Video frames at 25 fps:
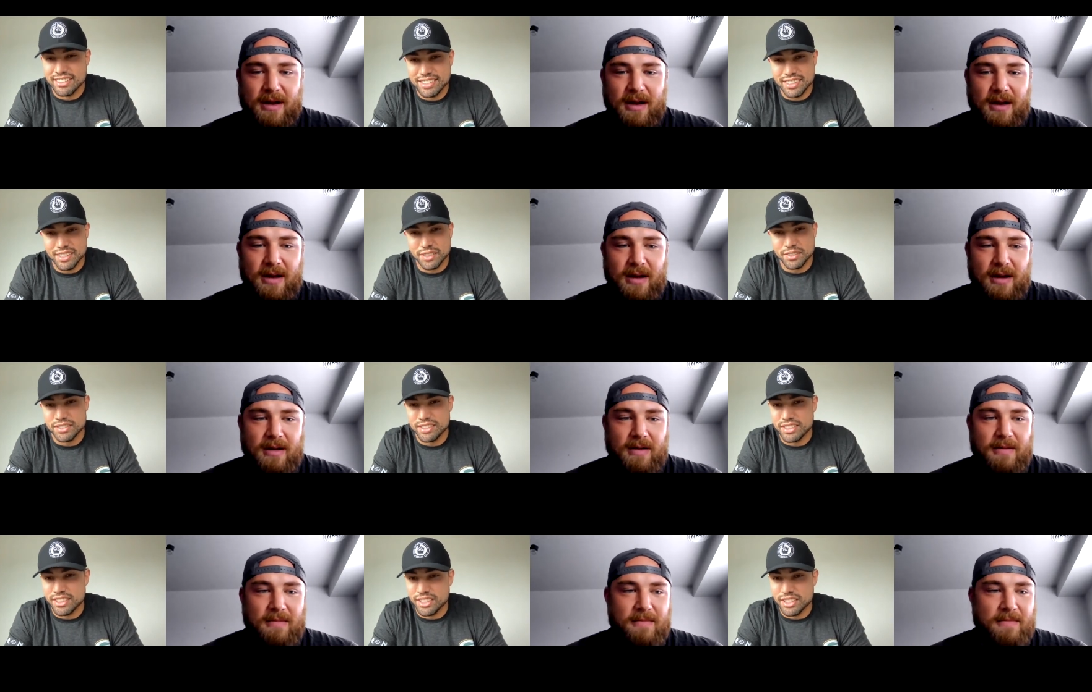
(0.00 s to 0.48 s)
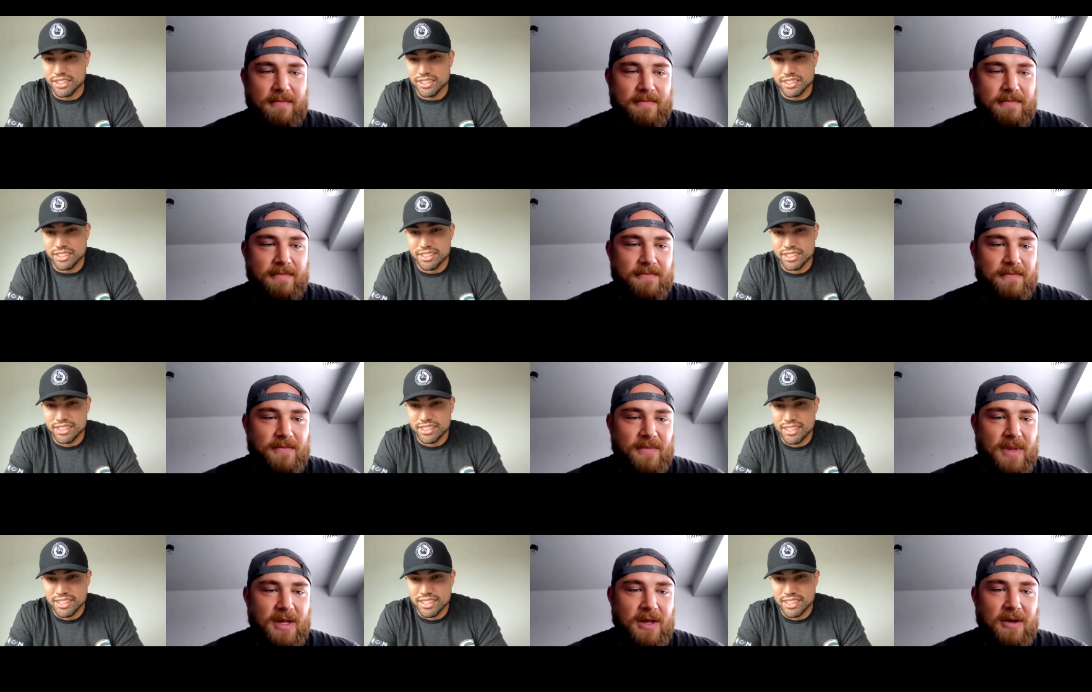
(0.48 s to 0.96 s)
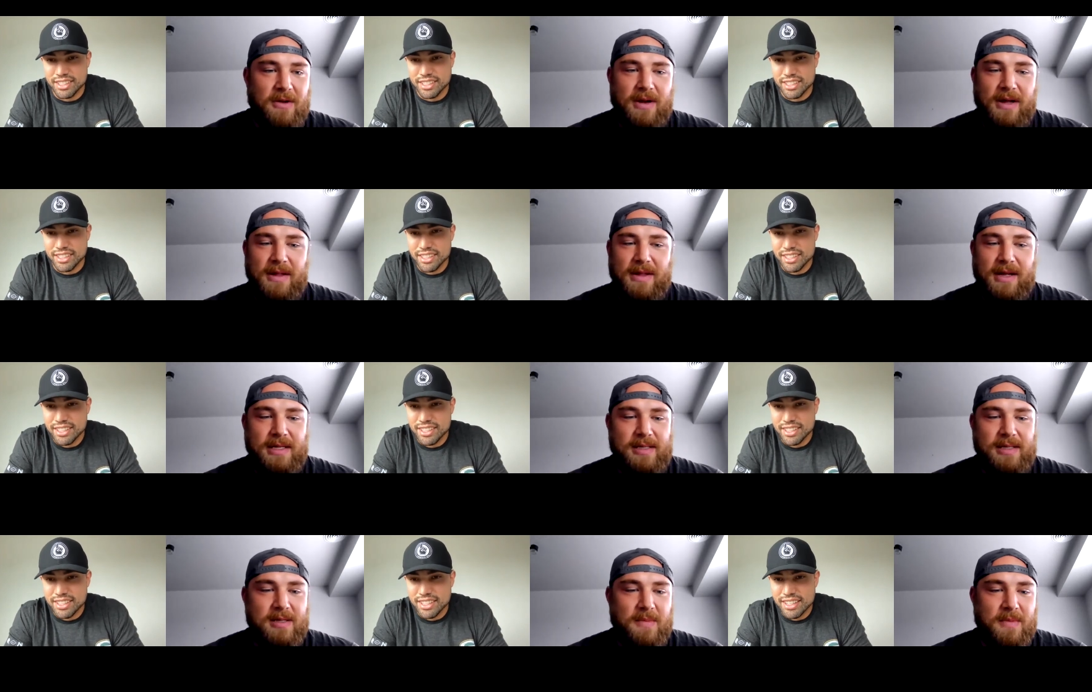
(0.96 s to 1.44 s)
Speaker 1: um, you
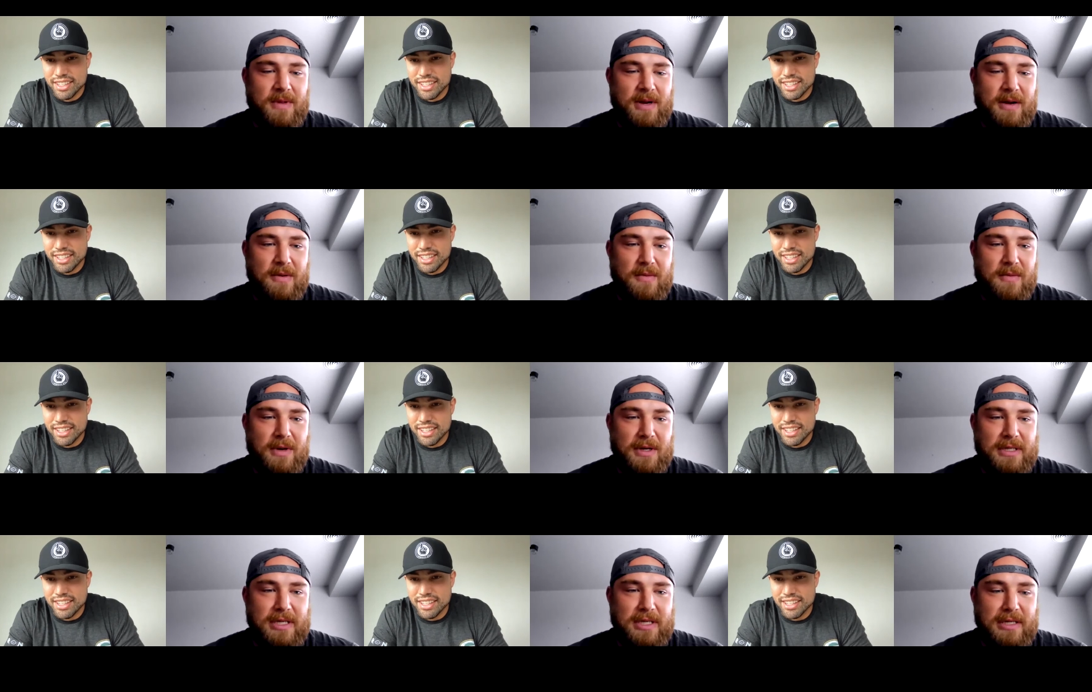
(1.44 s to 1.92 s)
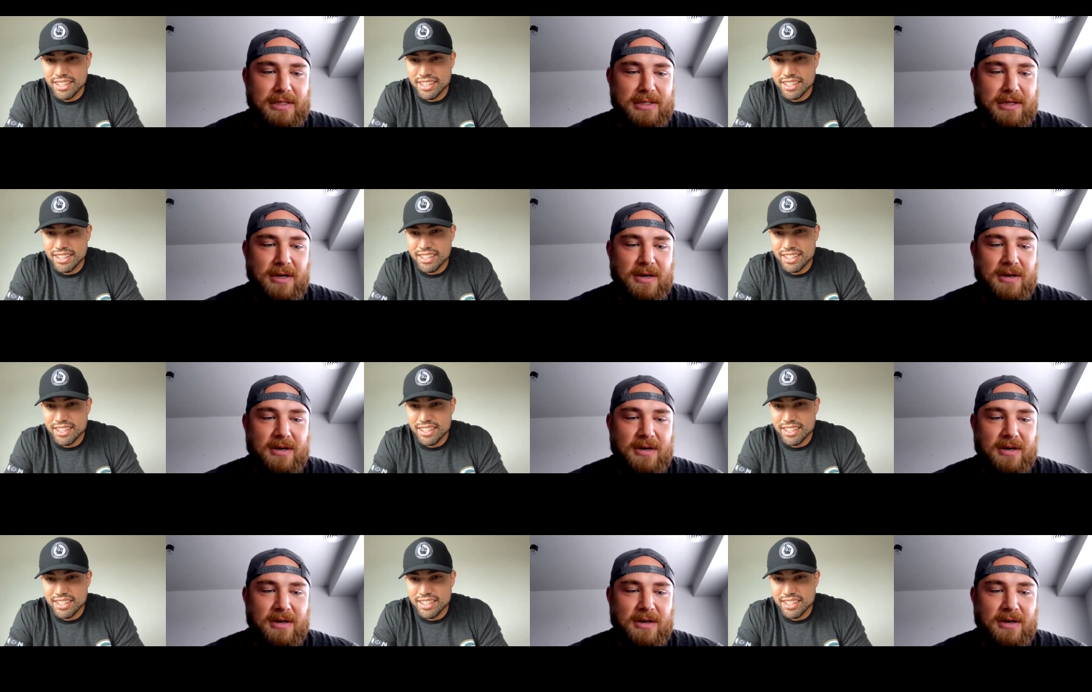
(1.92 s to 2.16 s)
know and that's something i wish i